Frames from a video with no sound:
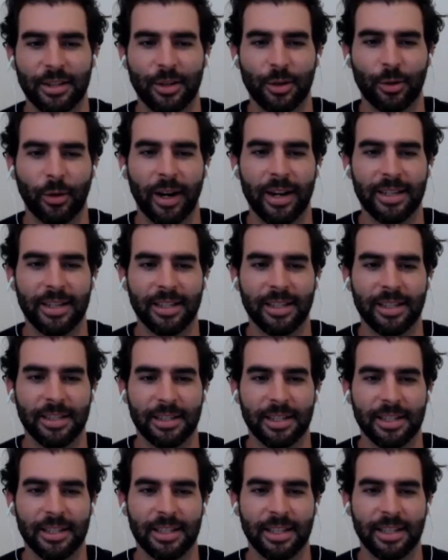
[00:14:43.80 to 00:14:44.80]
crazy
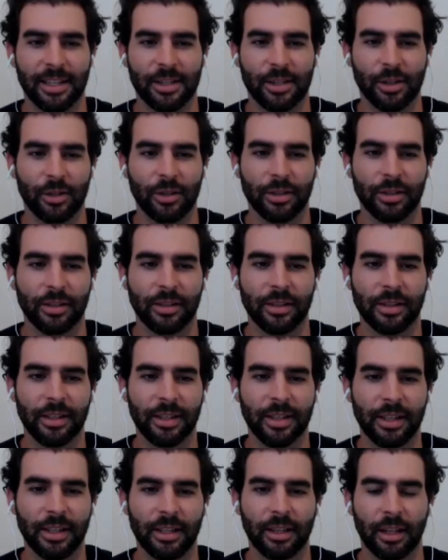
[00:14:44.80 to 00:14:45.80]
statistics on,
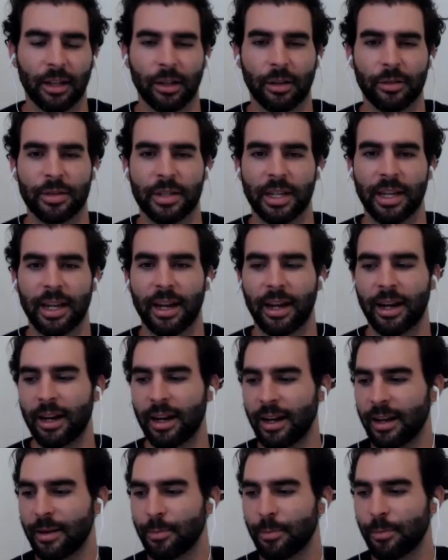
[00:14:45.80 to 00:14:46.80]
like, obviously
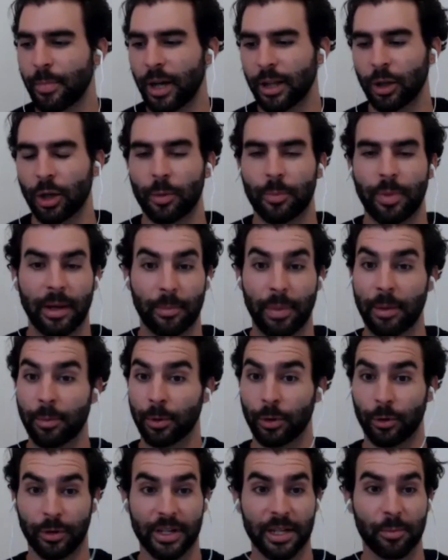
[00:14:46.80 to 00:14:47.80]
a lot of people
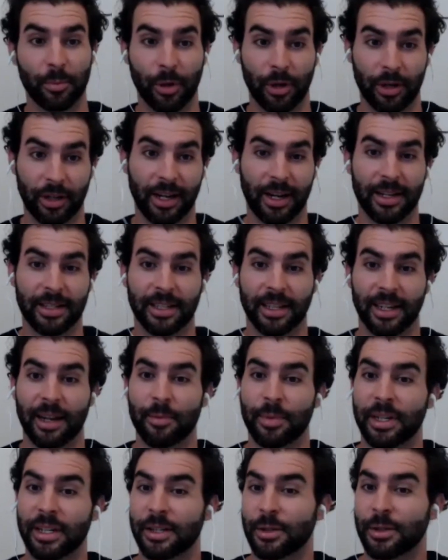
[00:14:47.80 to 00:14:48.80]
who are into podcasting have
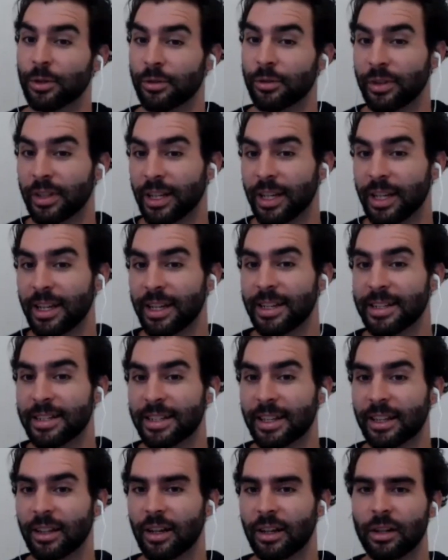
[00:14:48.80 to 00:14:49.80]
been into it for years.
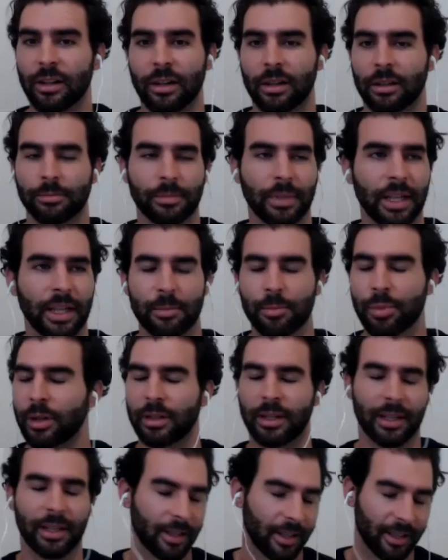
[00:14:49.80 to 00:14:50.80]
They're like, oh yeah,
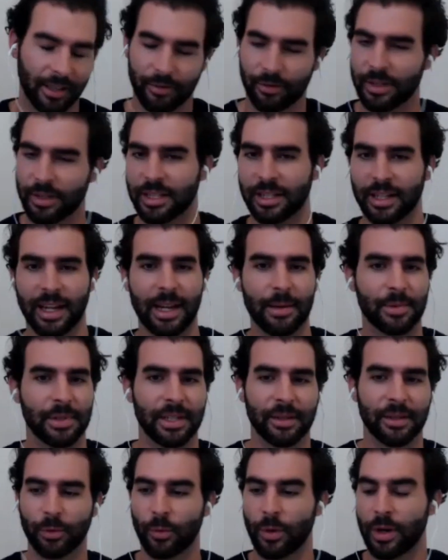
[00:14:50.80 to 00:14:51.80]
podcast, like you've listened to heaps of
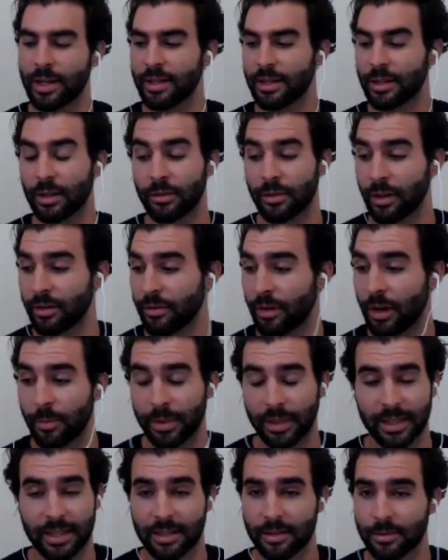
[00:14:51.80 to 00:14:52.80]
different ones. I've
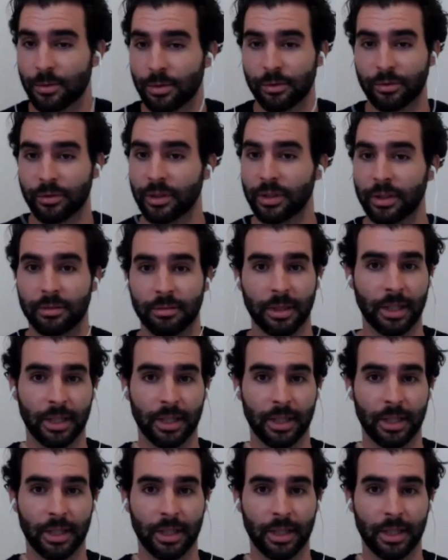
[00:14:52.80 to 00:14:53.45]
been listening to them for